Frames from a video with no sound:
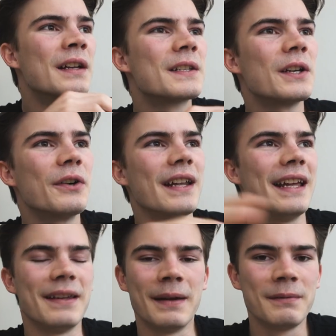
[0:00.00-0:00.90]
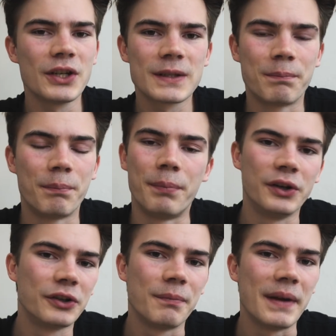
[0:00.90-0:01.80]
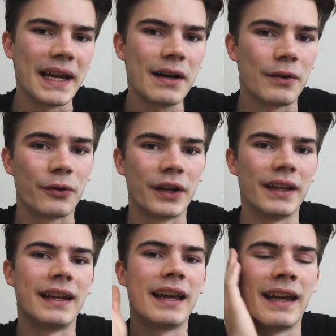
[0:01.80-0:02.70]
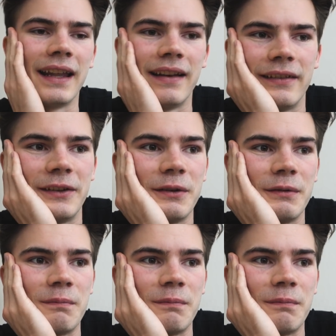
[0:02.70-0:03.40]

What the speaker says: So it just burned me out really, and